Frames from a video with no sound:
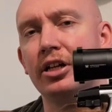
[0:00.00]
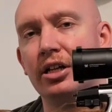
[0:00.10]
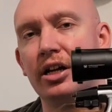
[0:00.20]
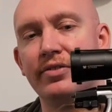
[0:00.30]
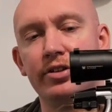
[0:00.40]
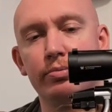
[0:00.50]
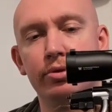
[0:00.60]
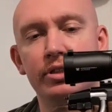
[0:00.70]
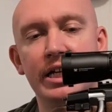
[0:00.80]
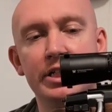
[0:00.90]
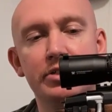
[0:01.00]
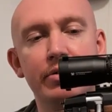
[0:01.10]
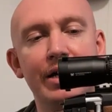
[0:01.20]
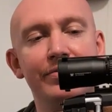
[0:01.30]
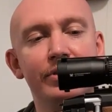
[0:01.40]
on a lot of other bolt action
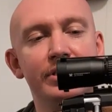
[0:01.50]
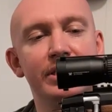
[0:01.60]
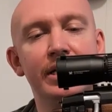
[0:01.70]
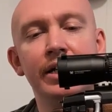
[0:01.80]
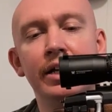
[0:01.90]
rifles,